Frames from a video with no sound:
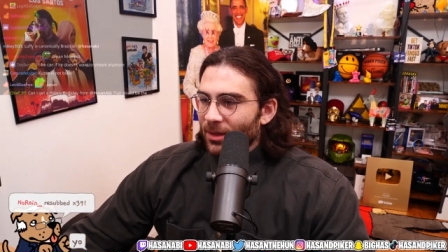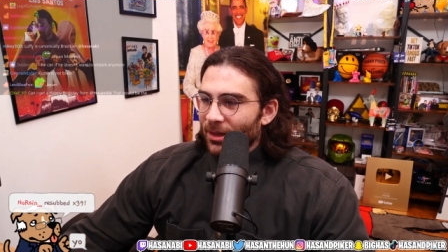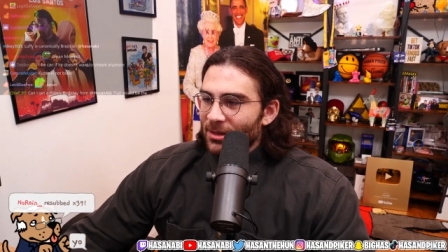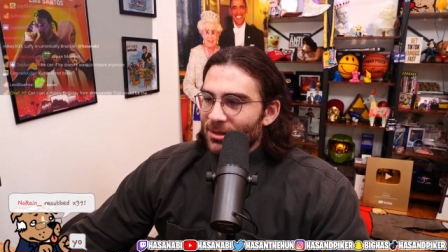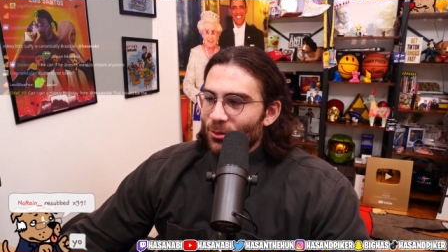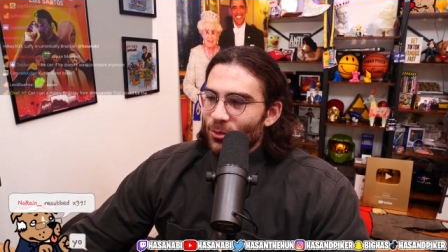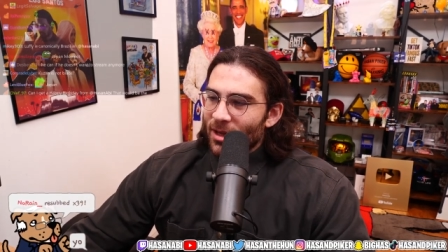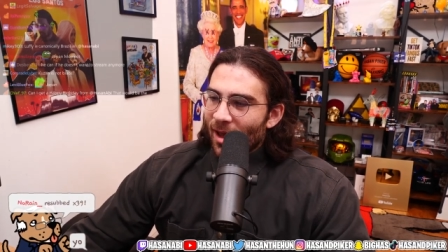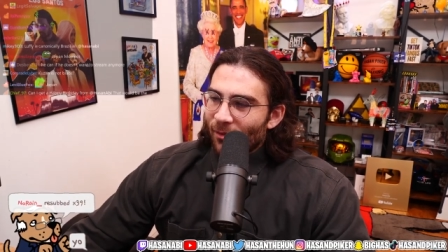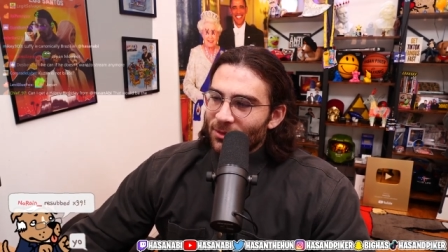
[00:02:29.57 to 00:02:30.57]
It's the
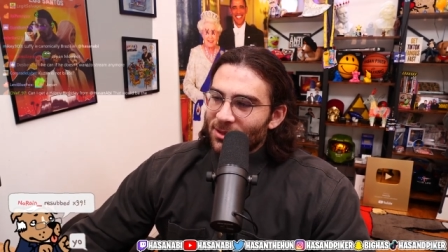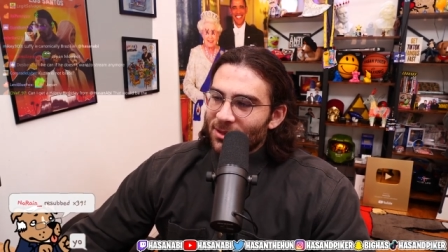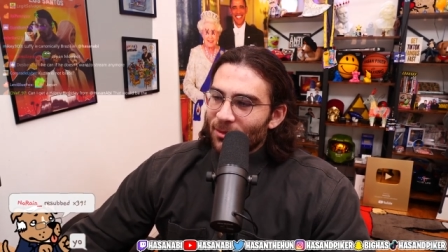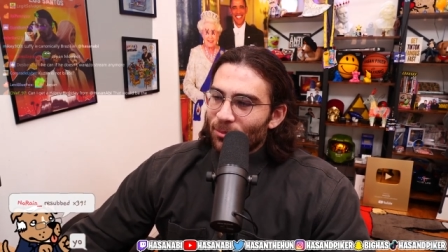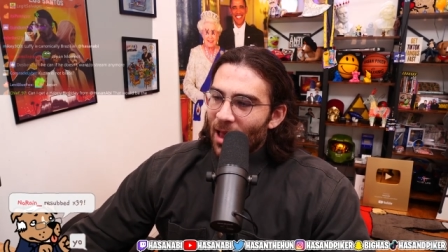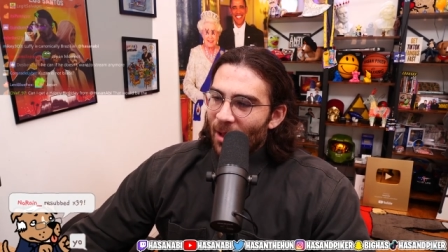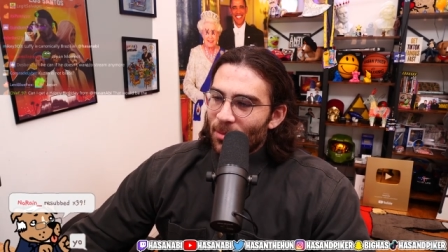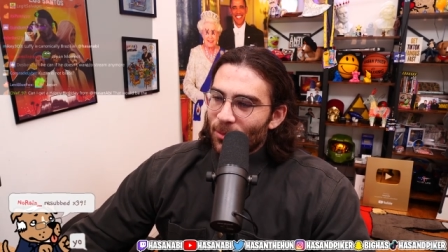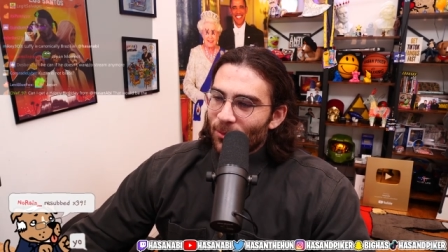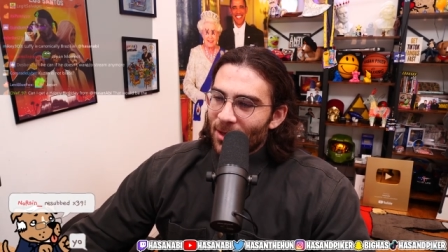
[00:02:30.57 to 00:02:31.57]
we haven't seen black
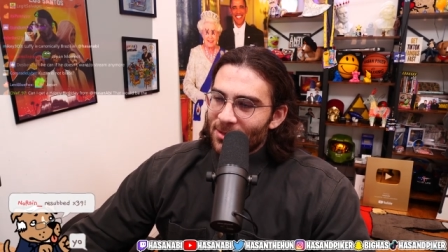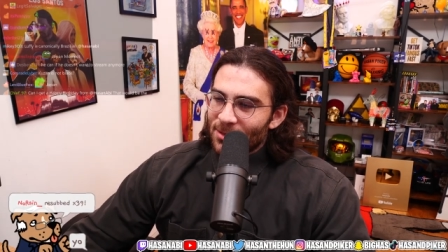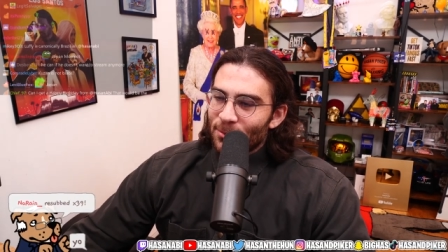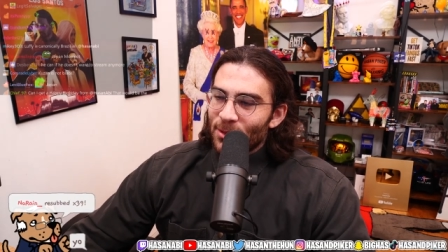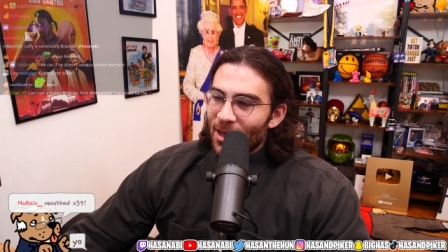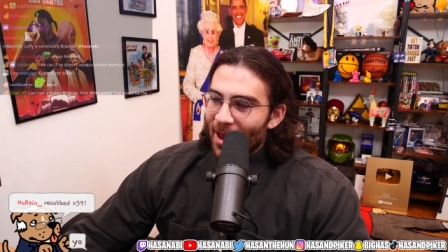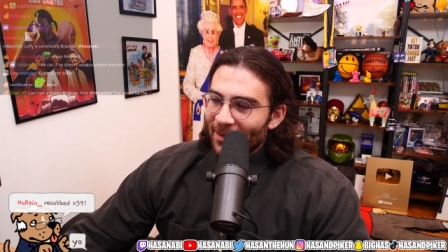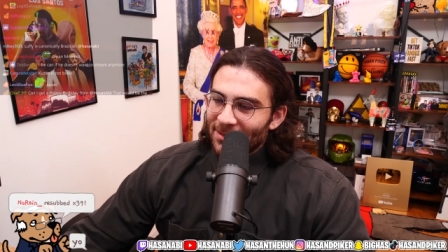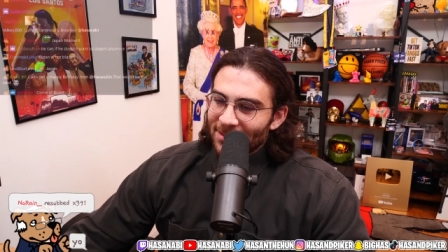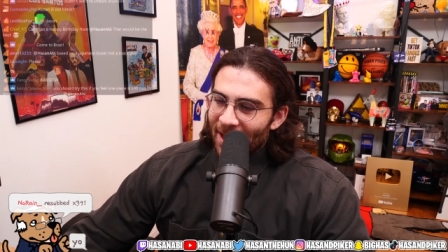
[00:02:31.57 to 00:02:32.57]
people racism.
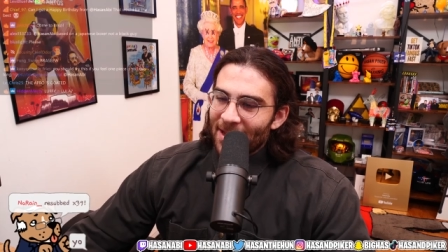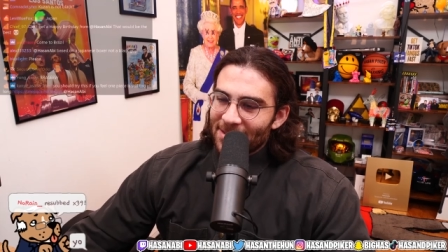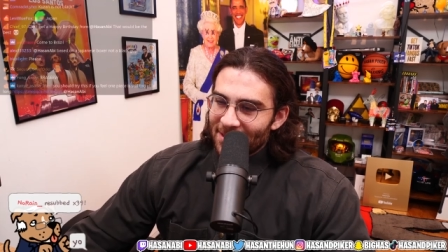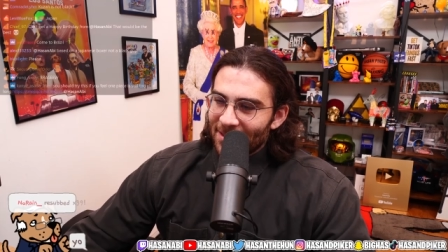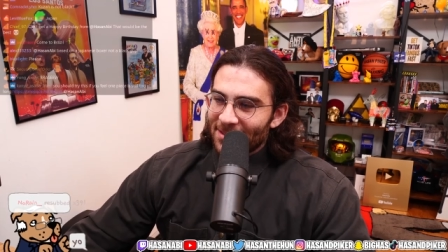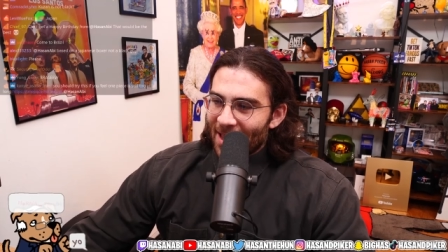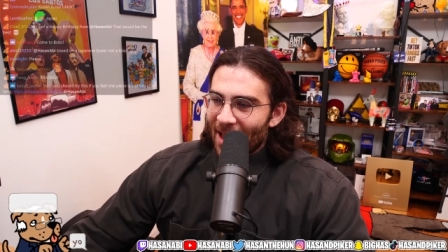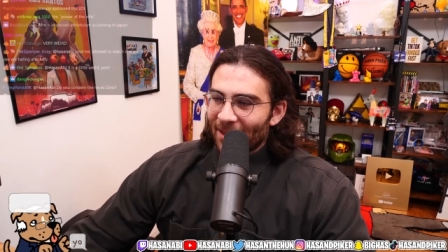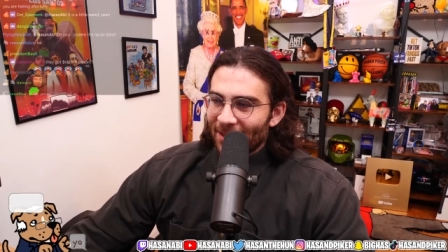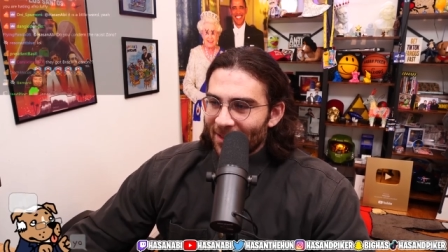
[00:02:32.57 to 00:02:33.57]
Yes, yes,
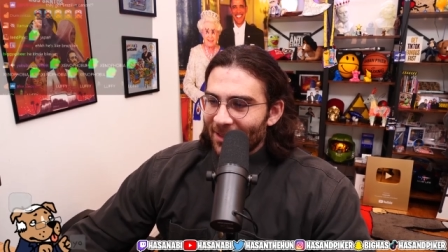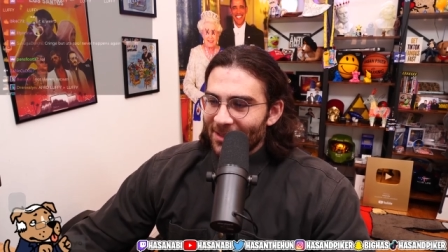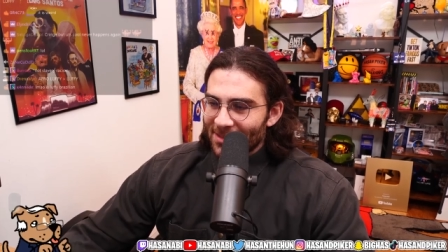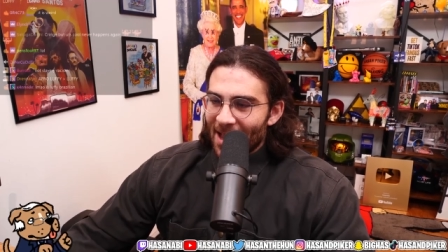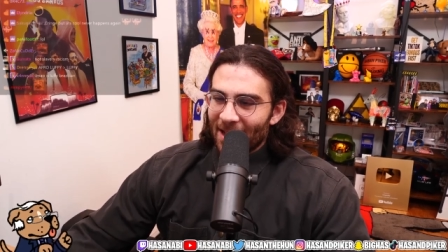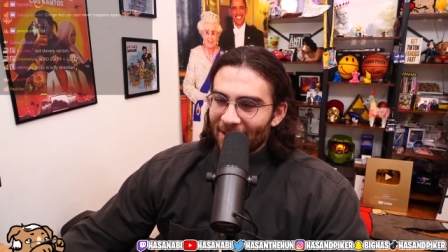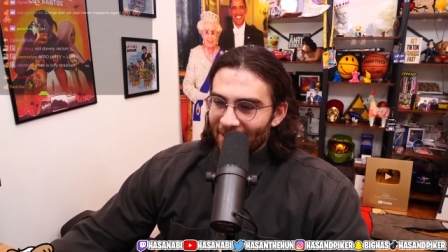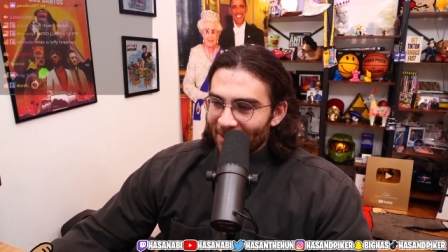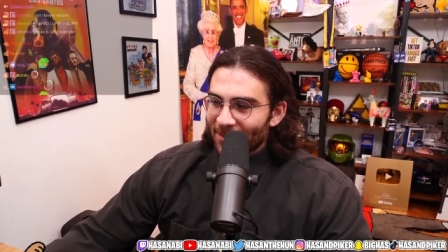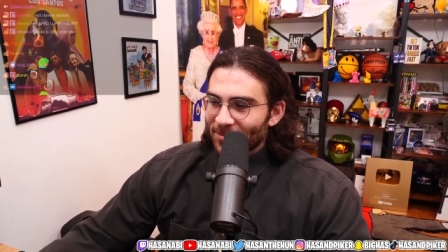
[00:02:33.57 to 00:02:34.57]
exactly,
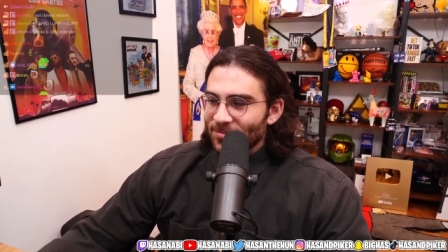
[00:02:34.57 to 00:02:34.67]
exactly.